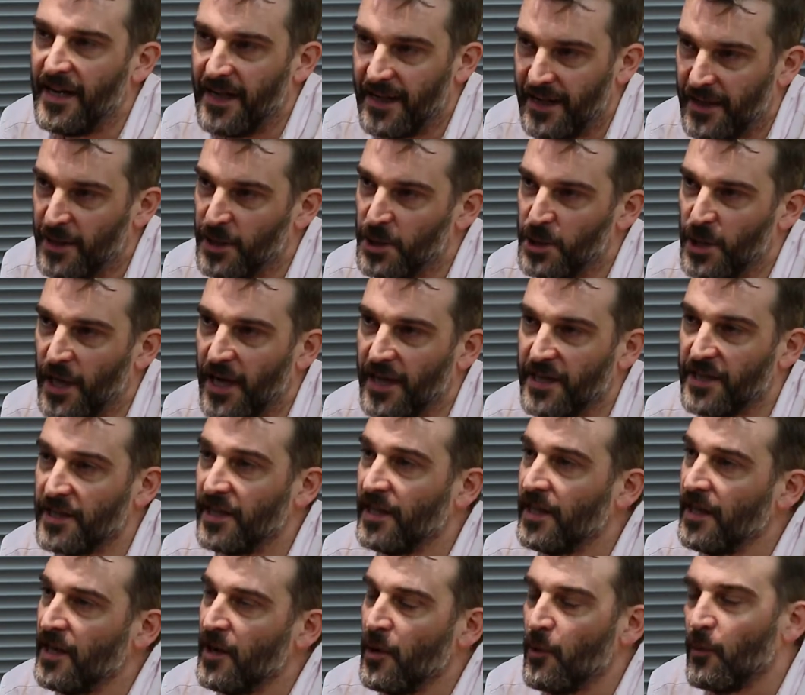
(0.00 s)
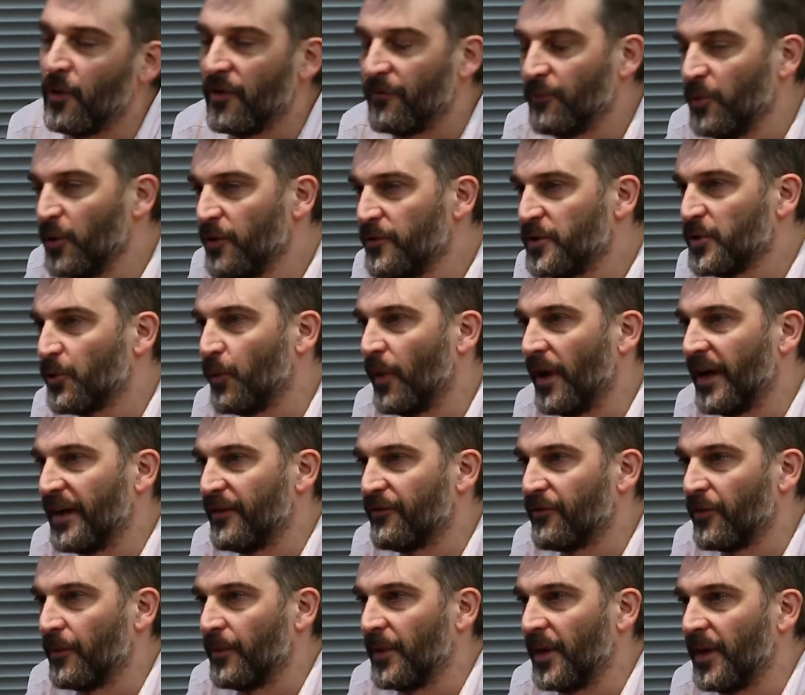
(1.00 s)
inkjet. We've moved away
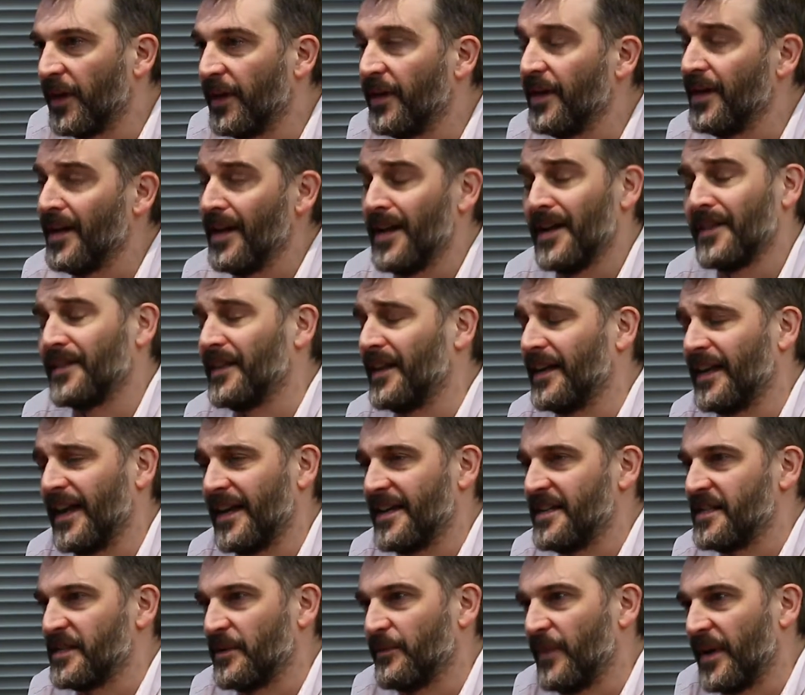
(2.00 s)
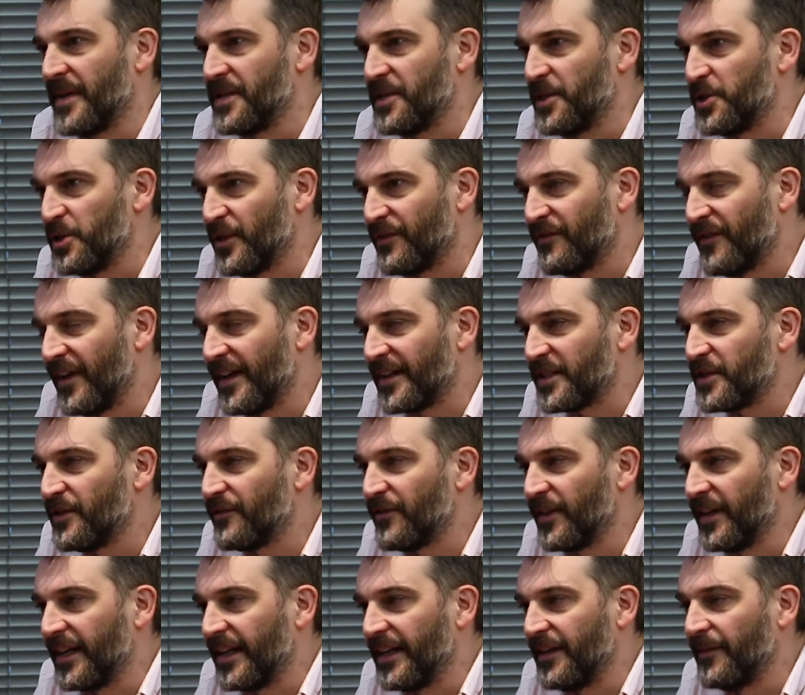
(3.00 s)
from the laser message.
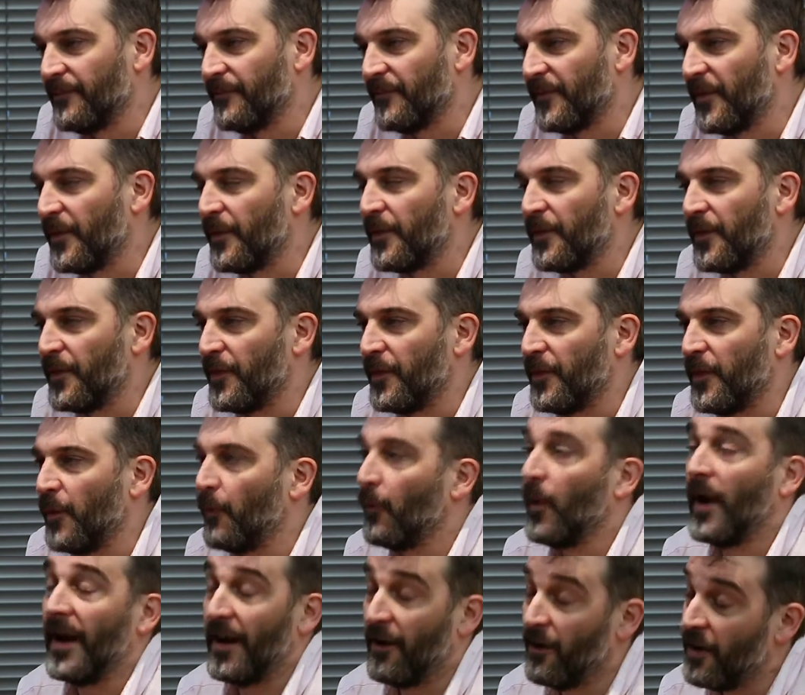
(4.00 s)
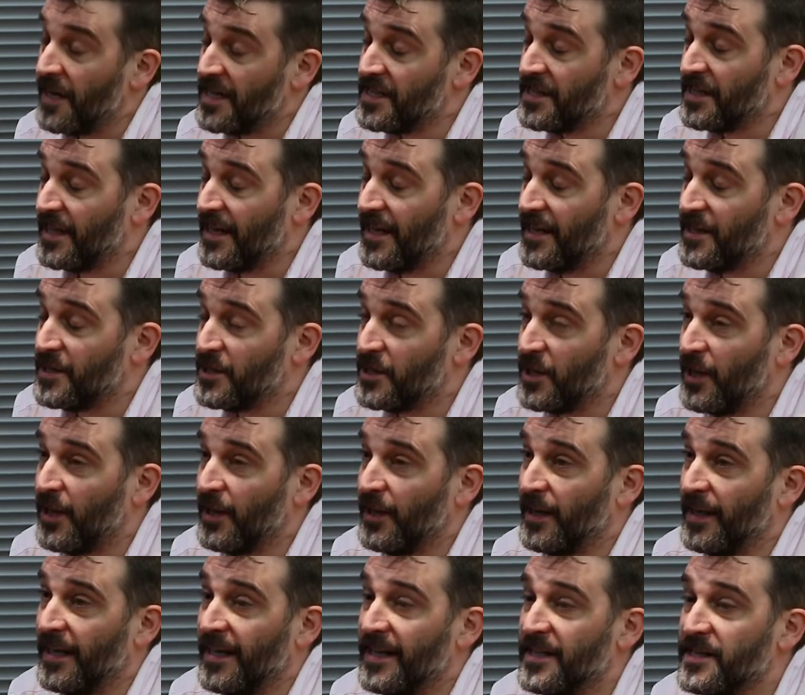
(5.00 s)
Effectively, the way I see it
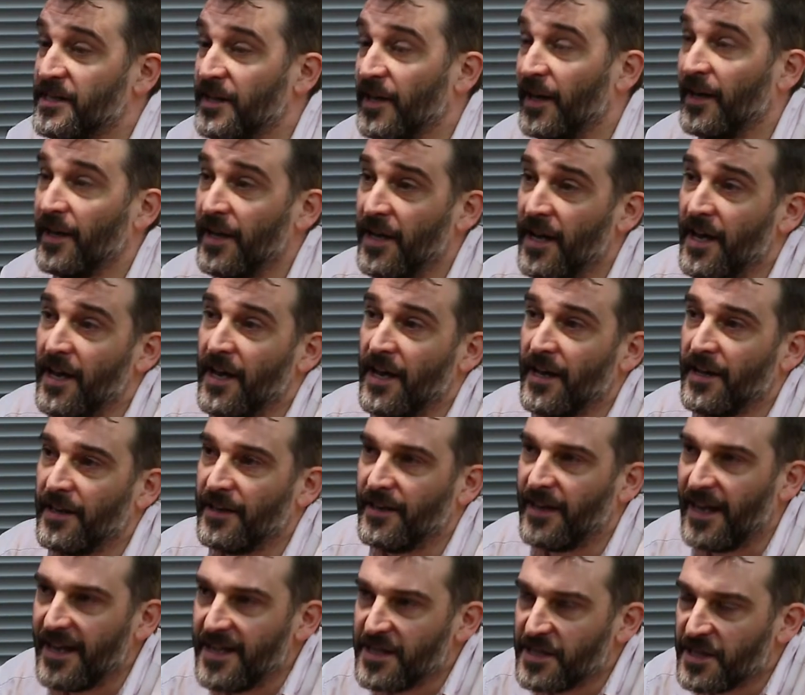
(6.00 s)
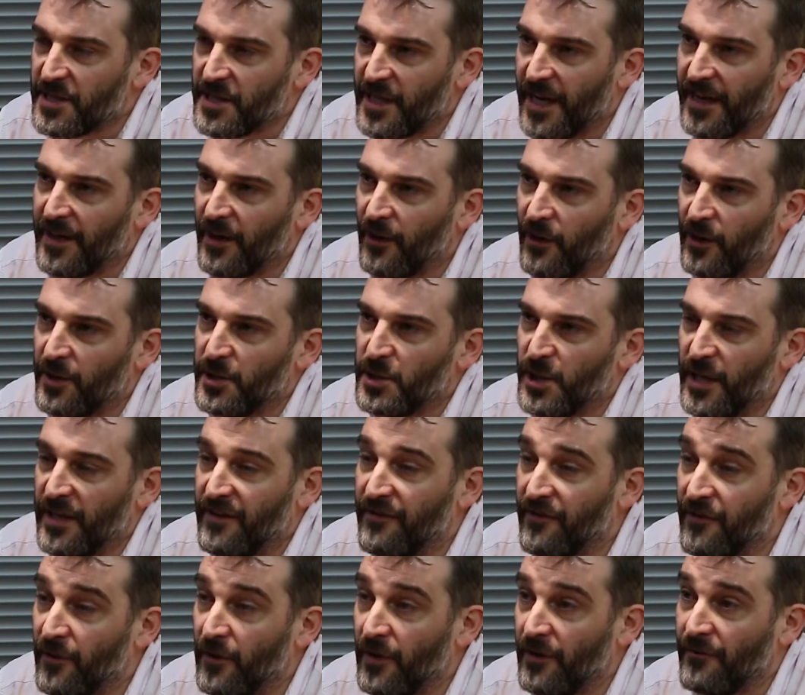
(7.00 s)
certainly is that laser technology,
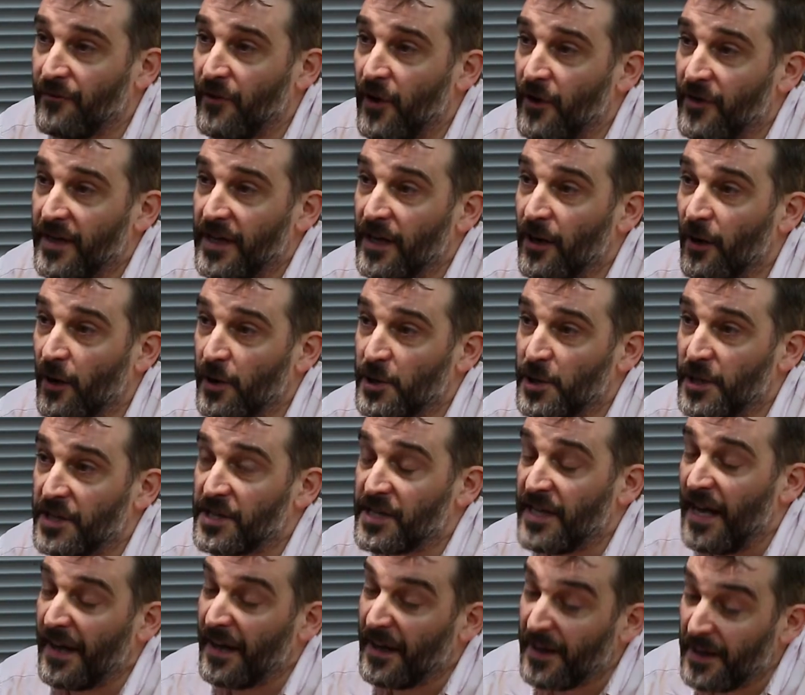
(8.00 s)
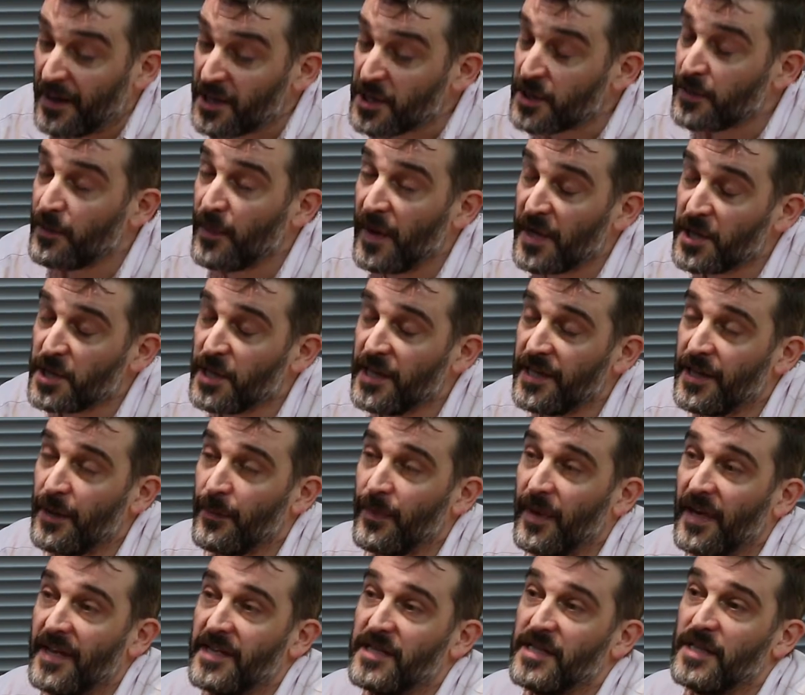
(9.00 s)
for a very large extent, and especially the
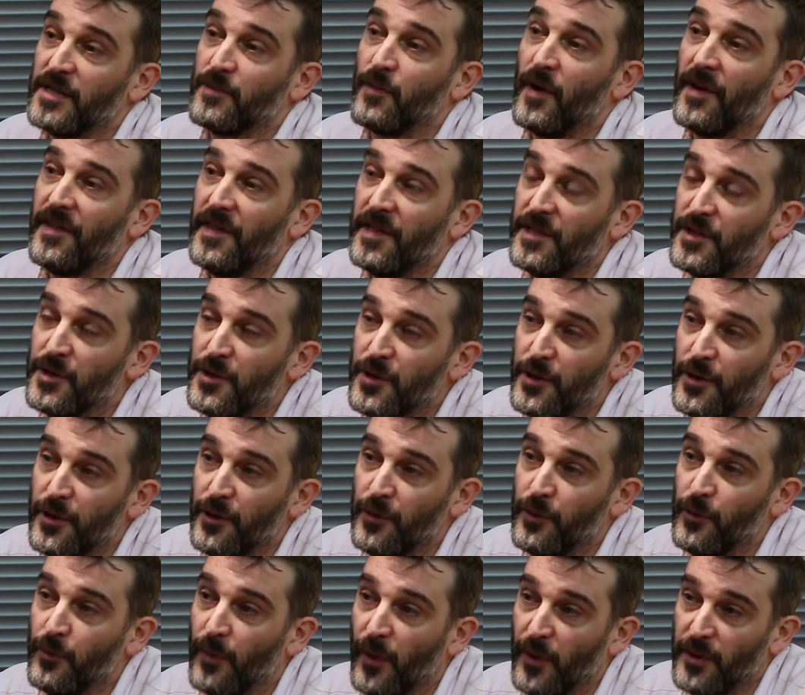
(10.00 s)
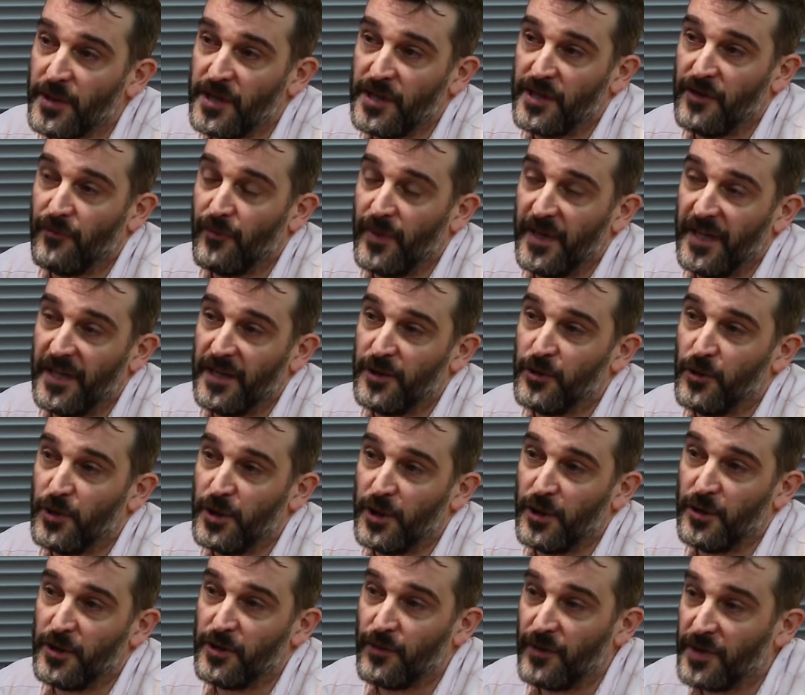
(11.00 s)
places where these new boxes have been
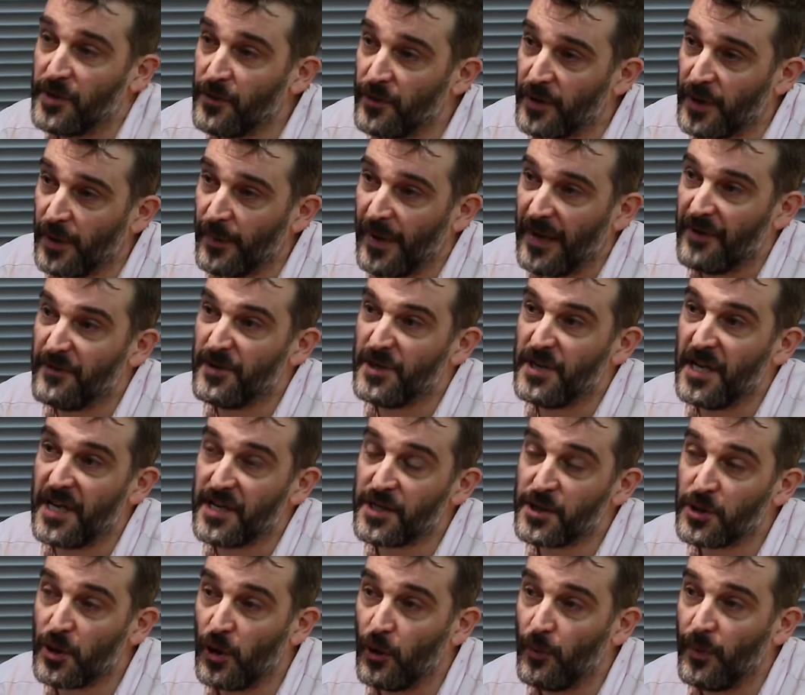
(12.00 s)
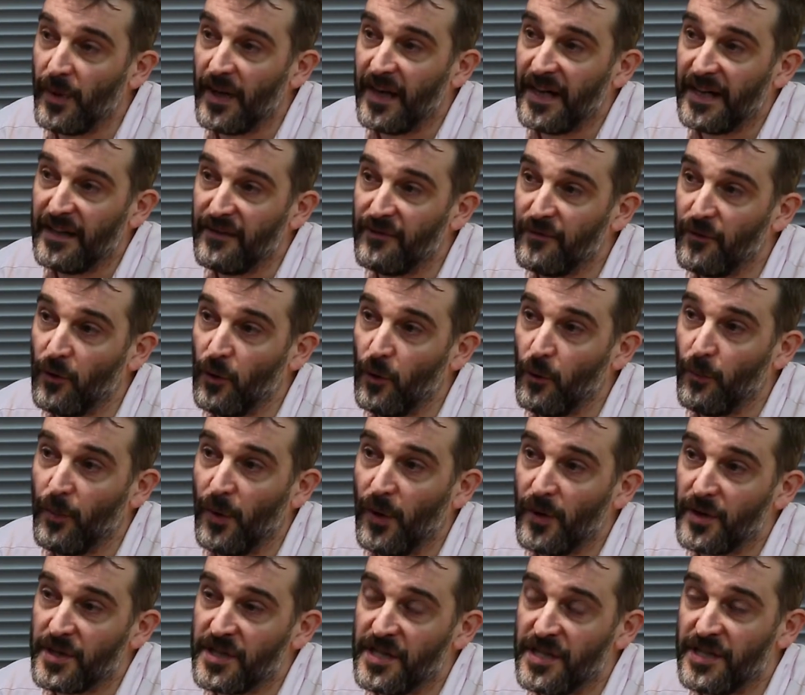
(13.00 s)
introduced, we're talking about desktop A4
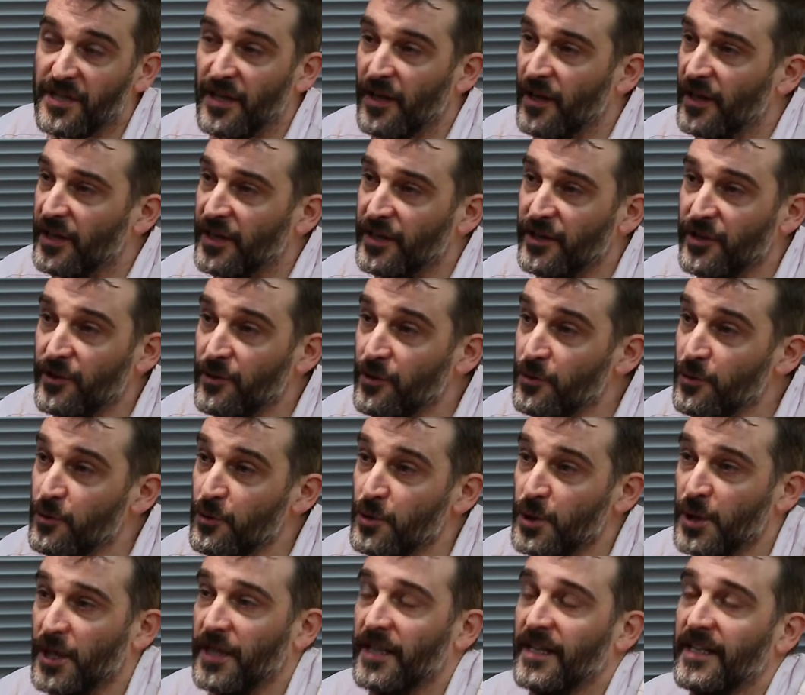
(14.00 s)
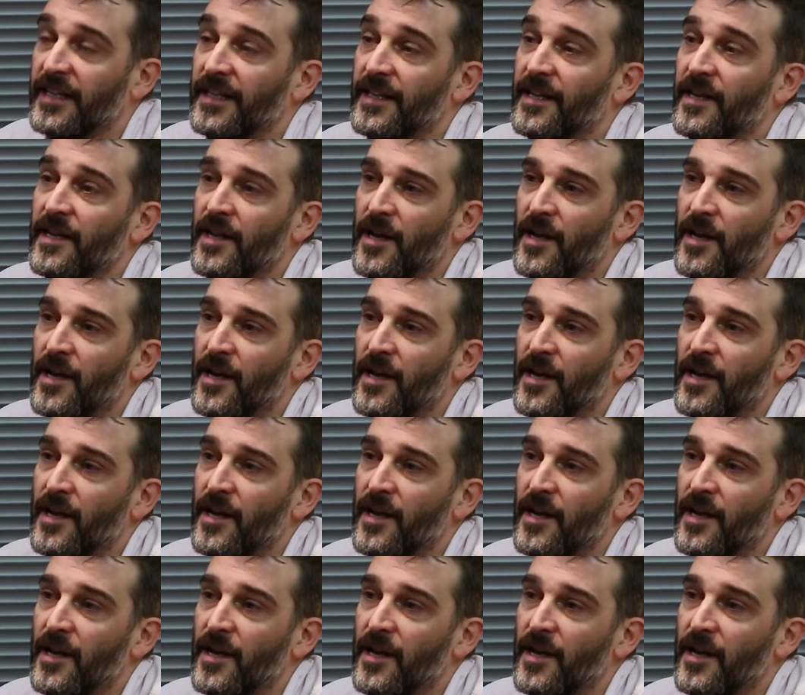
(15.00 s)
boxes that are usually